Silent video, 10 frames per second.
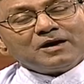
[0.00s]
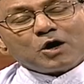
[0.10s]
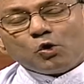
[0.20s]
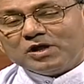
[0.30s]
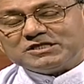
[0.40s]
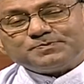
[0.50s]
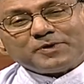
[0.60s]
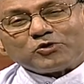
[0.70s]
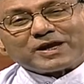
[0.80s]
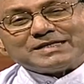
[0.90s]
Holy
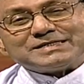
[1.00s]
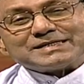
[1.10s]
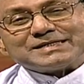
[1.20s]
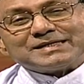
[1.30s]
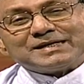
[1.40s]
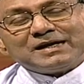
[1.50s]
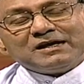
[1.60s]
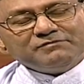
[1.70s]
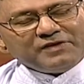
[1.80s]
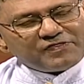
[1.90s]
Spirit,
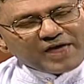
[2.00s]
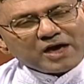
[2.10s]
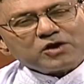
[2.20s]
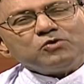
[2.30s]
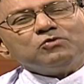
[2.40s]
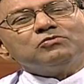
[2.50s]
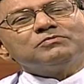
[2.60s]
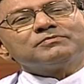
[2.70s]
we thank you